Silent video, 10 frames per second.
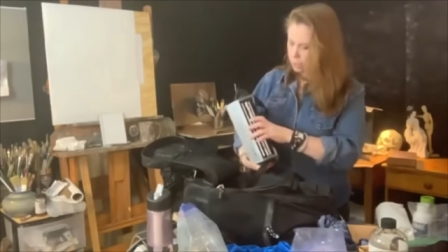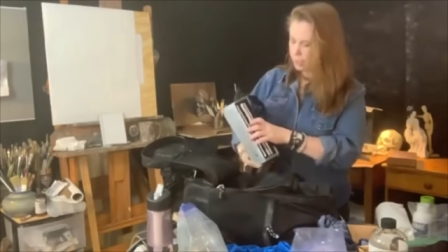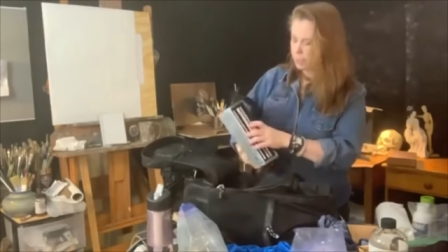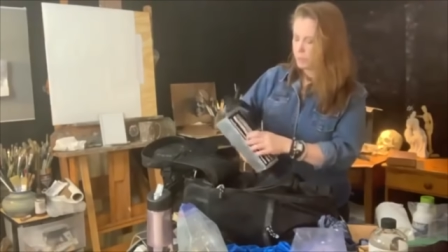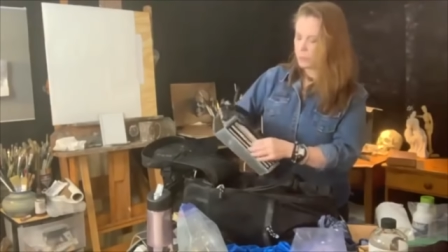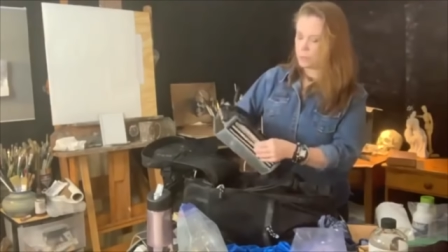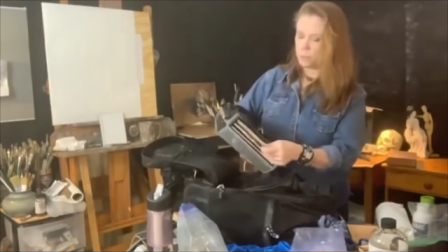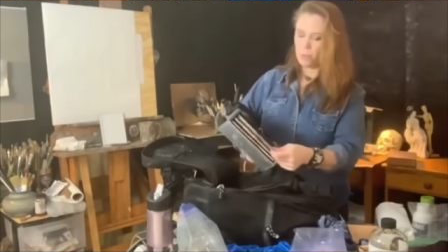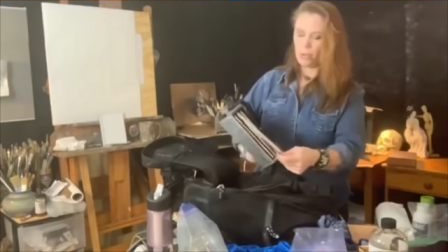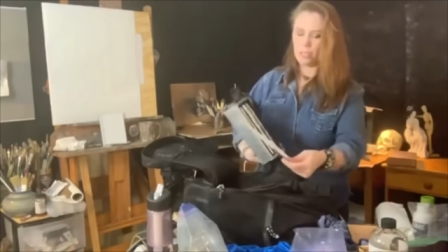Um, you
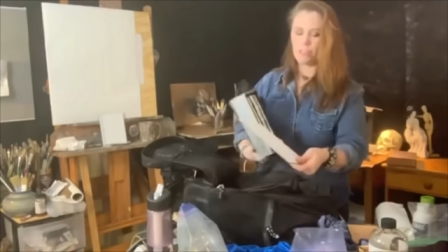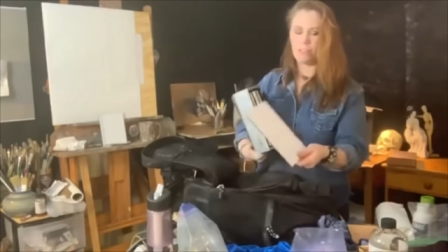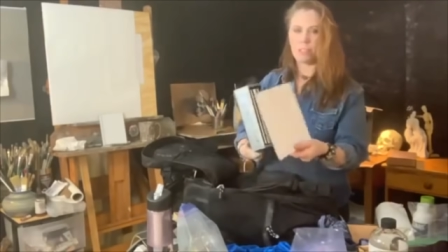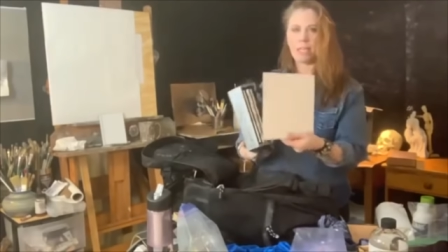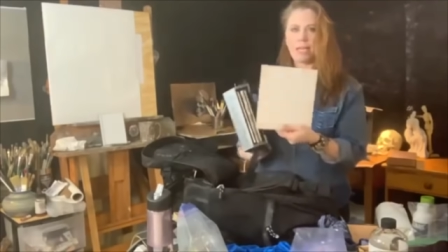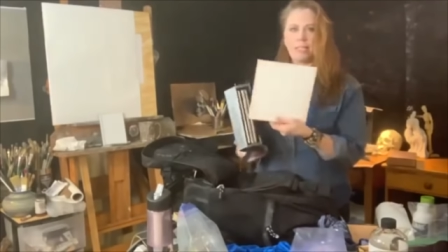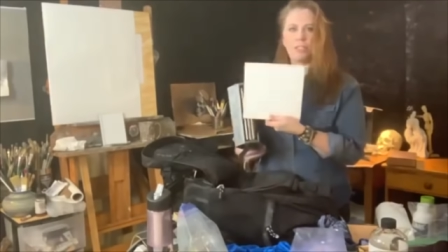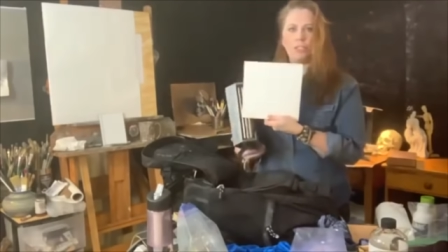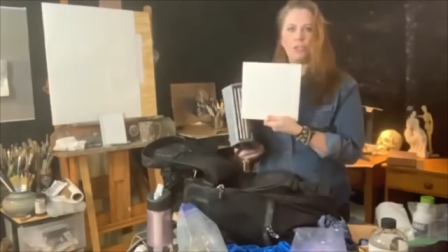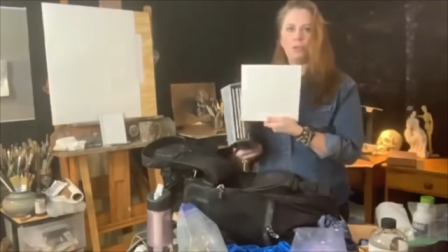can put in different
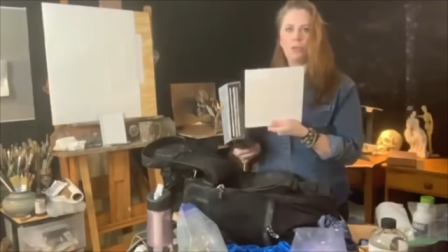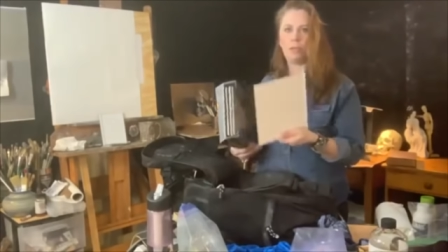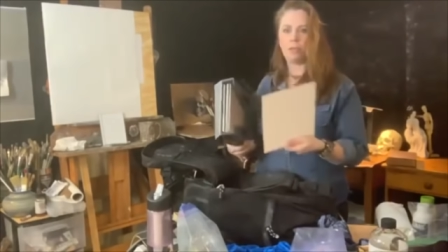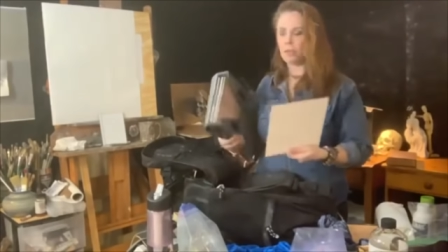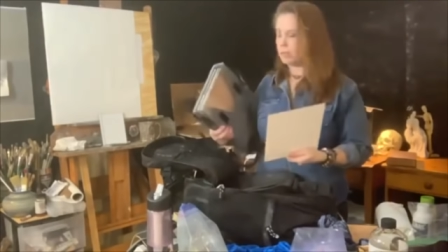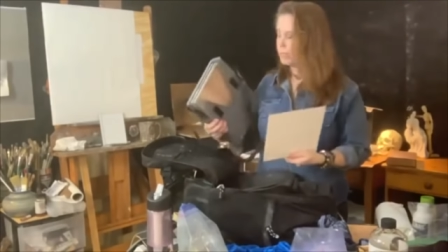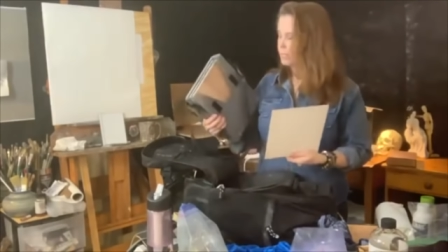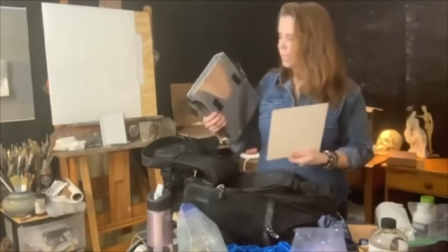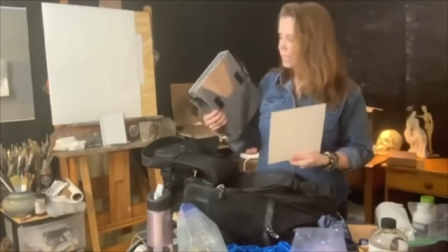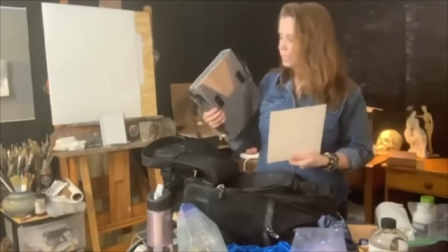sizes too. It, in
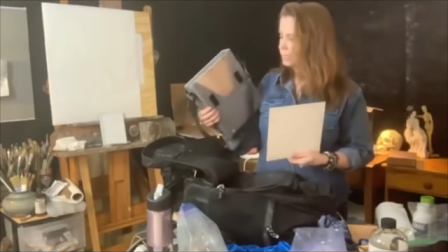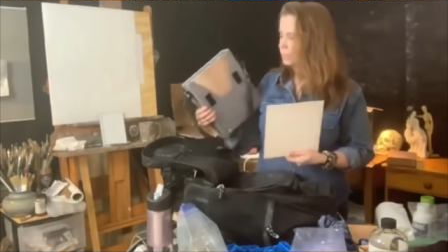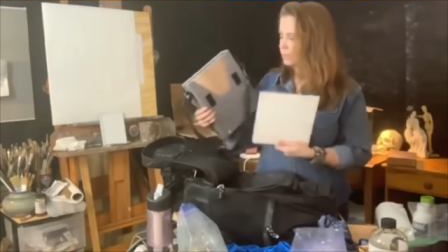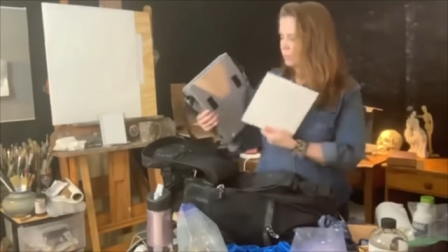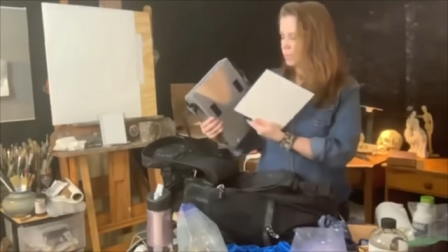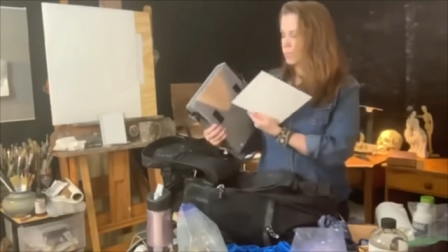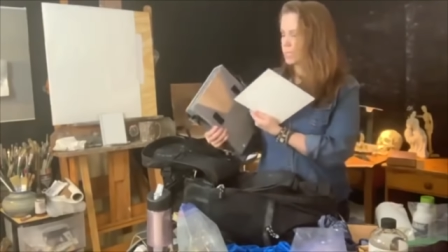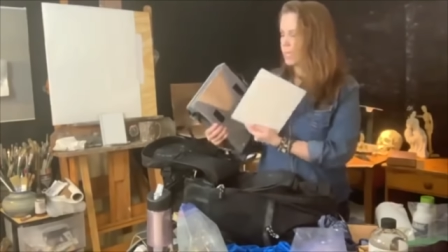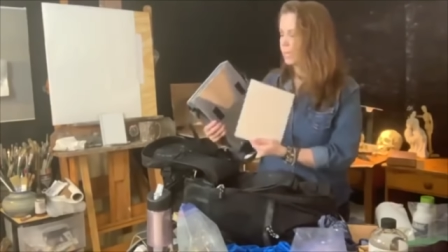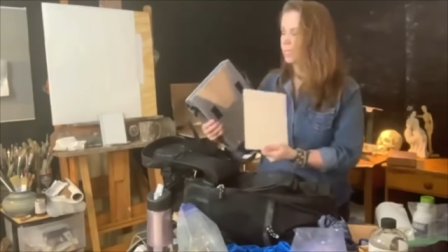this case, because
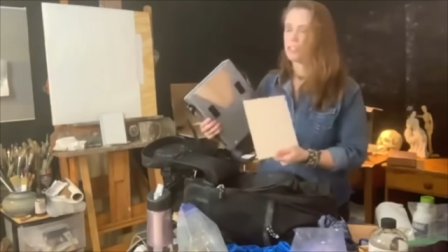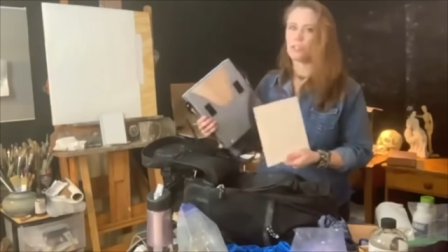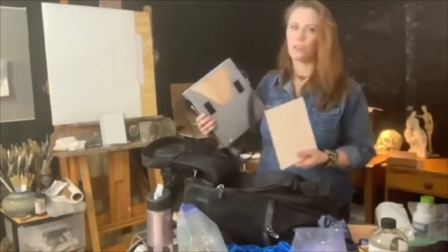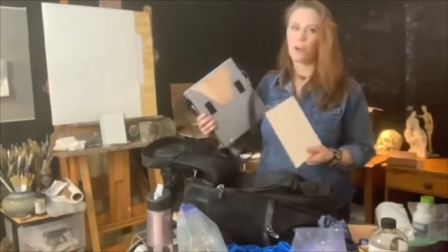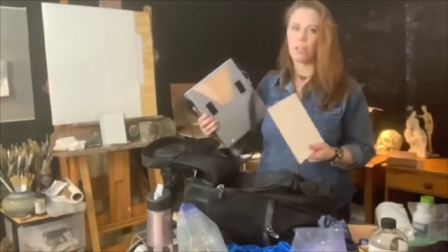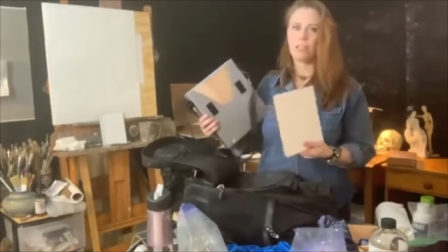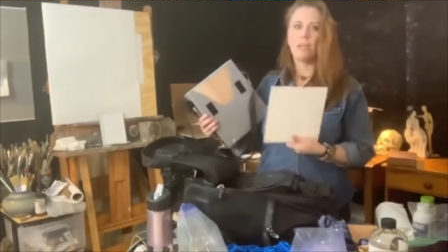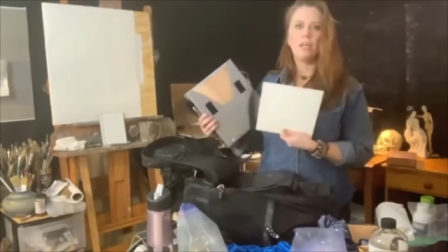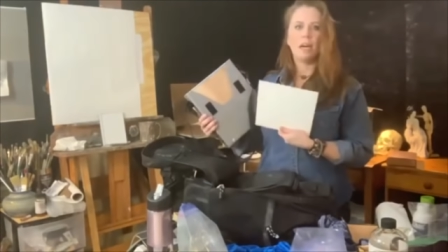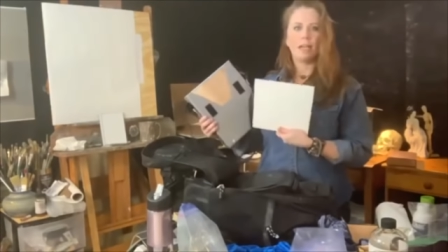it's eight inches across,
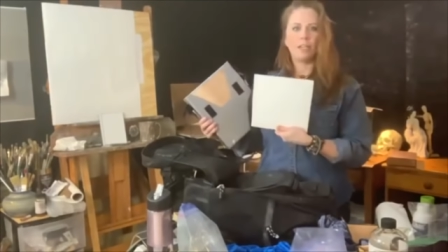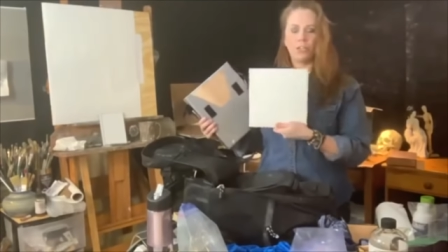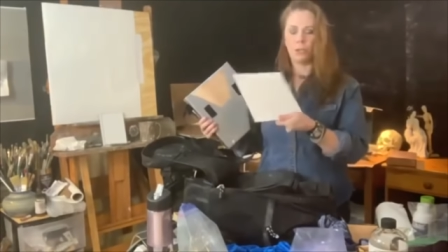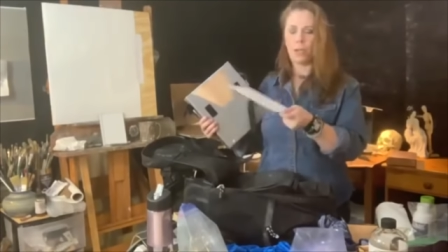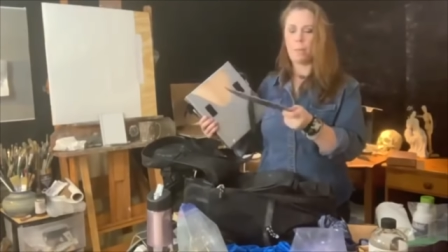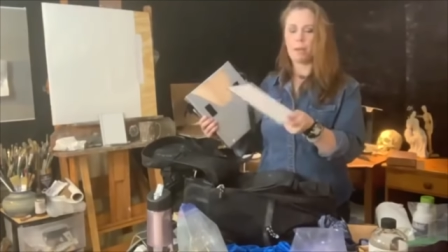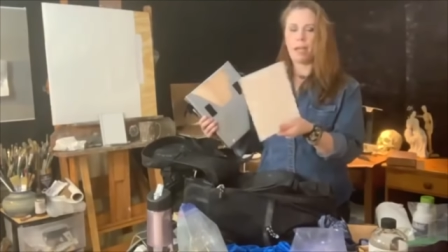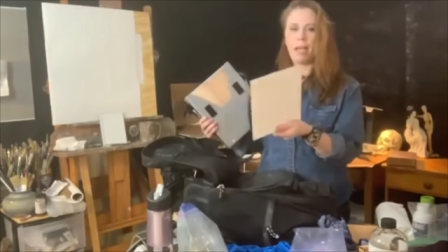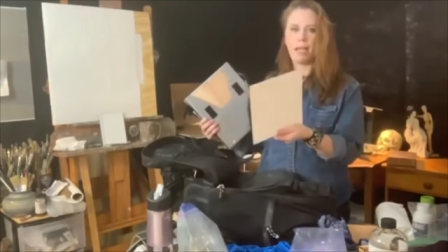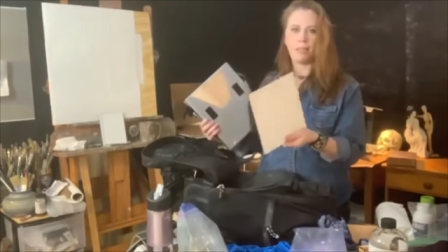I can do eight
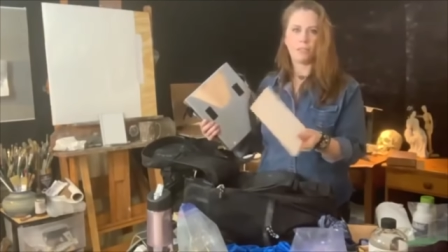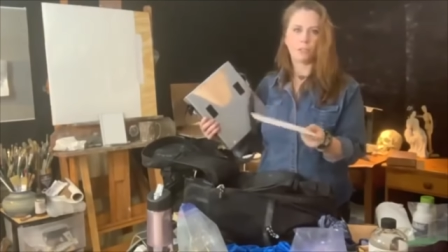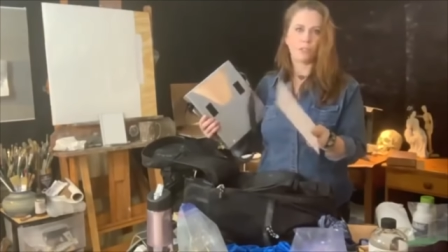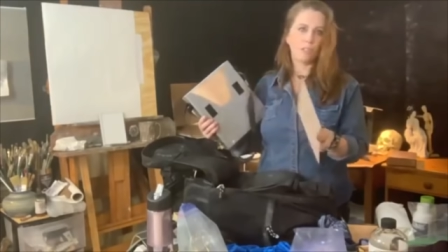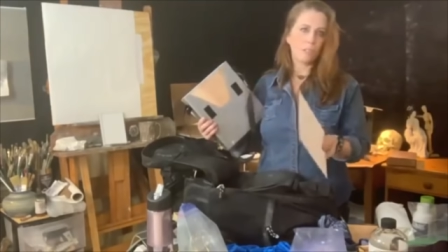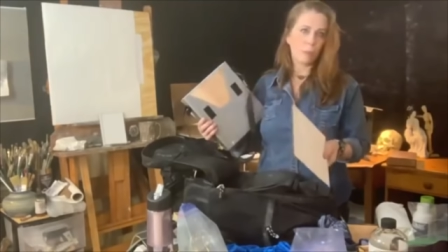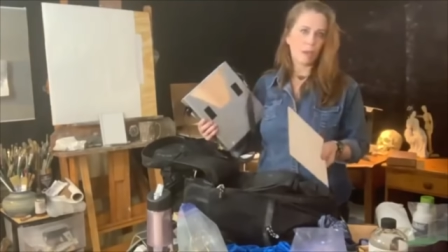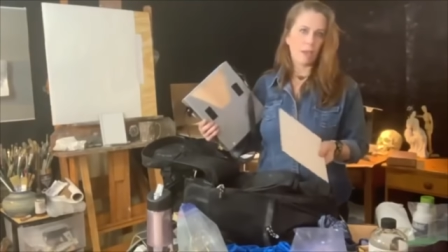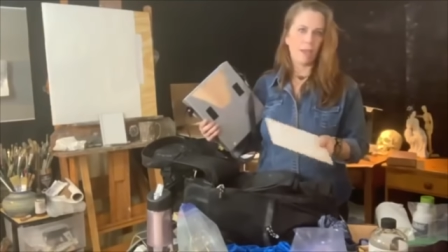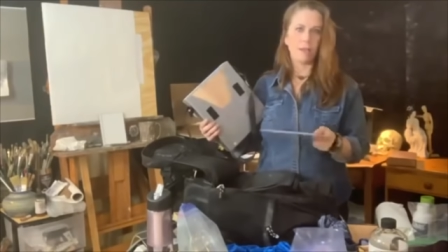by eights or six
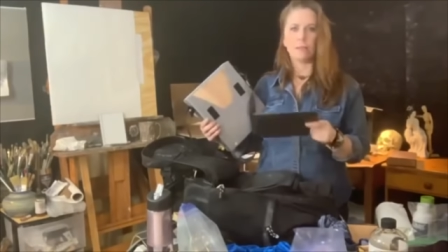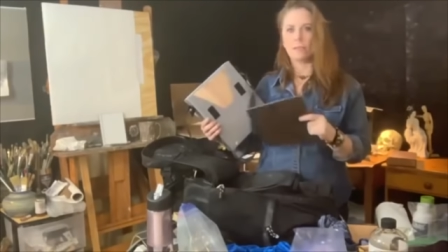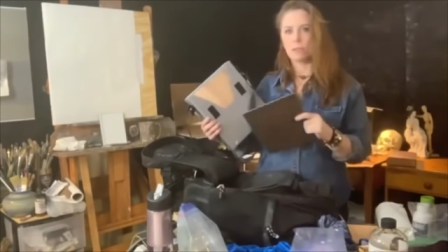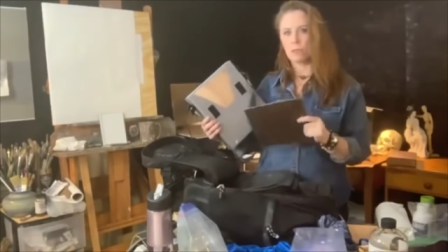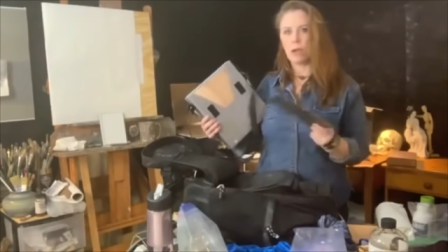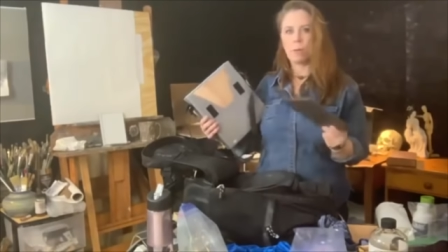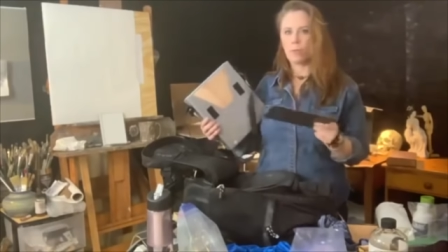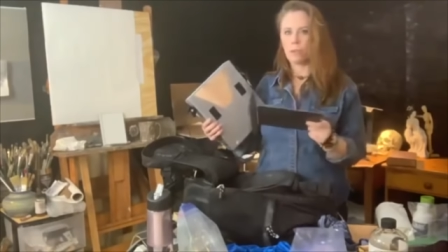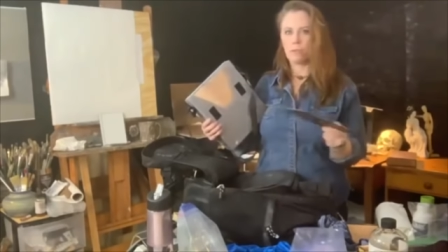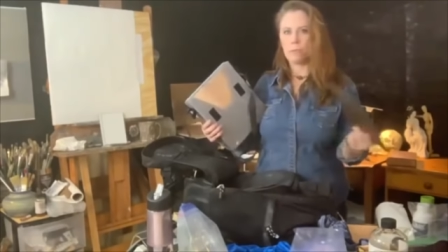by eights or
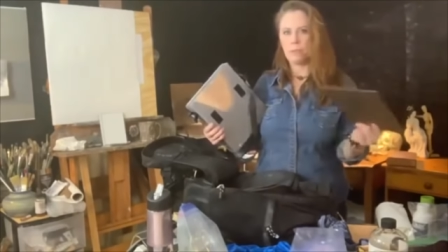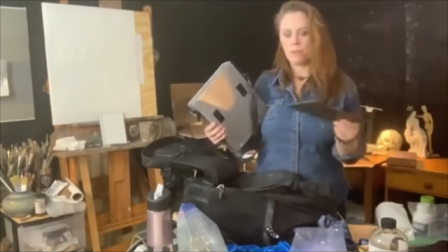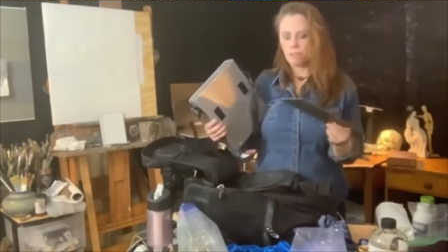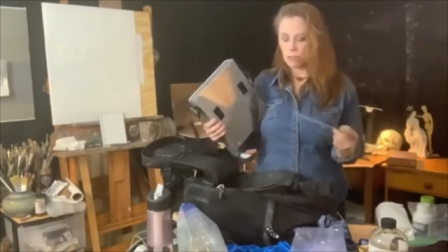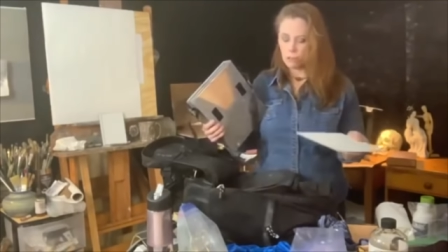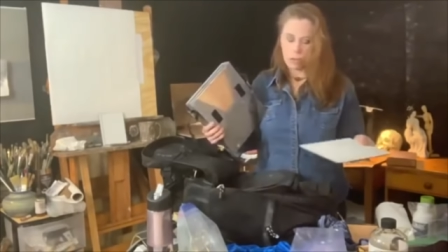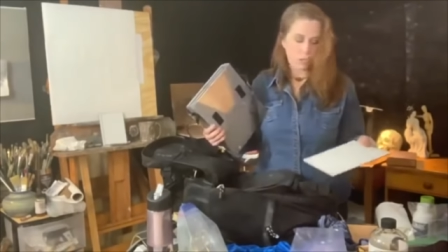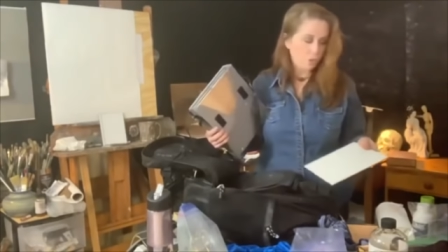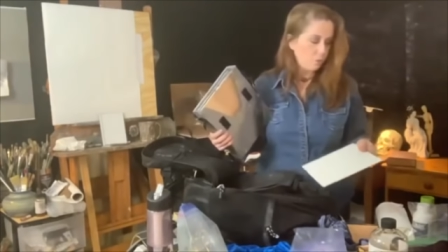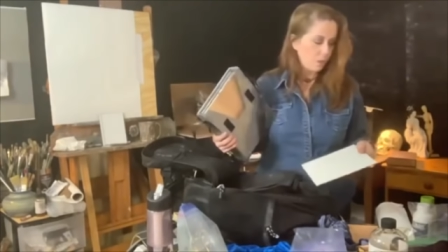however
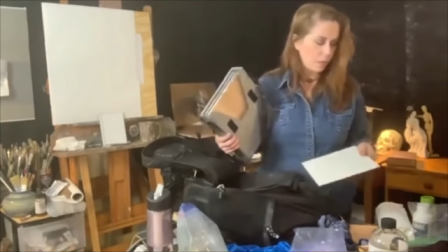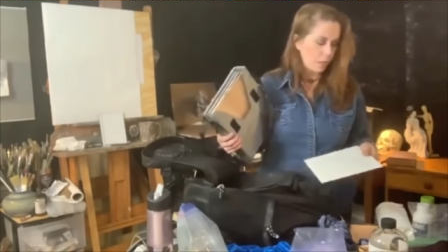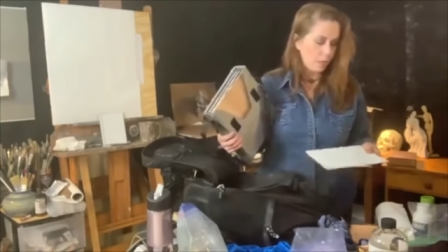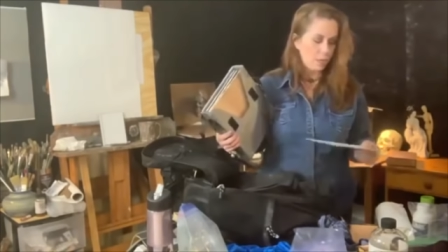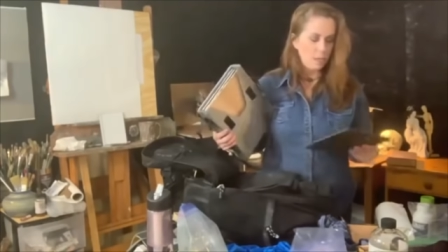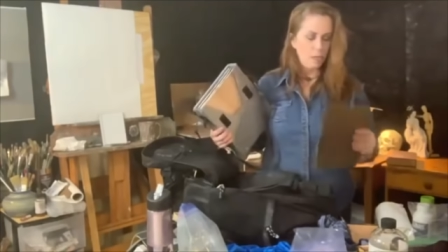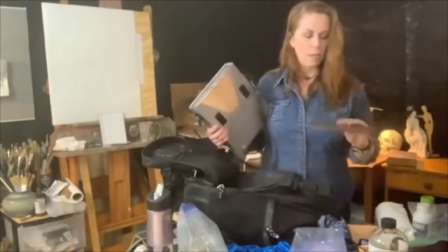configuration you want to get.